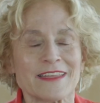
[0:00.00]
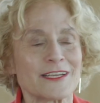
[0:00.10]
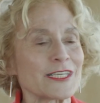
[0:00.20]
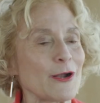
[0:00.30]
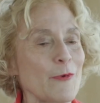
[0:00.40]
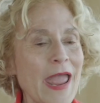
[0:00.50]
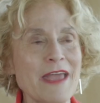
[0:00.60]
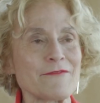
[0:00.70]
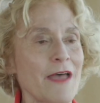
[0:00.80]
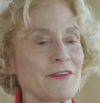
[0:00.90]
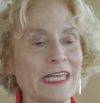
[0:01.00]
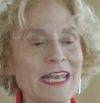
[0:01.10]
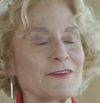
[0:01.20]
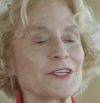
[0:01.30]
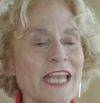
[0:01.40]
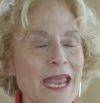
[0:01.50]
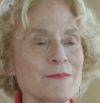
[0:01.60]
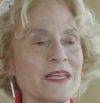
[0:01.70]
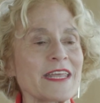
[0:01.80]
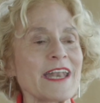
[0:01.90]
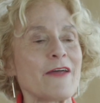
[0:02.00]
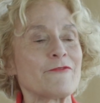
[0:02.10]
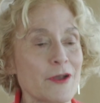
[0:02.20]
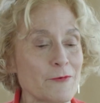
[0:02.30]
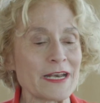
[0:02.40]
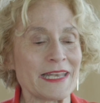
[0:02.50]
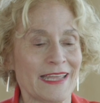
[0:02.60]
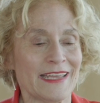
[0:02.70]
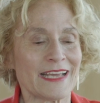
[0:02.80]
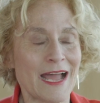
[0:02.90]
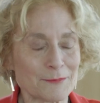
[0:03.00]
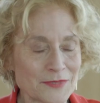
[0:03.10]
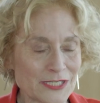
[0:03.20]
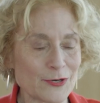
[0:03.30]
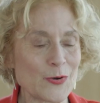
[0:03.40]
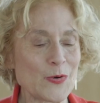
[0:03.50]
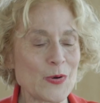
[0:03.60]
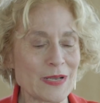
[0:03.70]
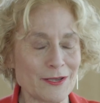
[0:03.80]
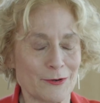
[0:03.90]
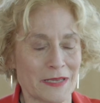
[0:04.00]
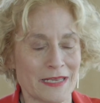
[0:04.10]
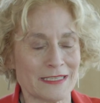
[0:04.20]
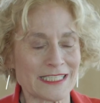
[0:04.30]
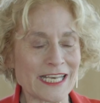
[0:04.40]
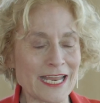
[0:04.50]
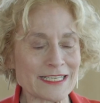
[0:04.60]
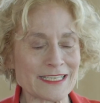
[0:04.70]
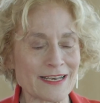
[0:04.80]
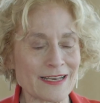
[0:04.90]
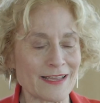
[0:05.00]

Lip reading: There's no way of having an entertainment that everyone comes to and you sit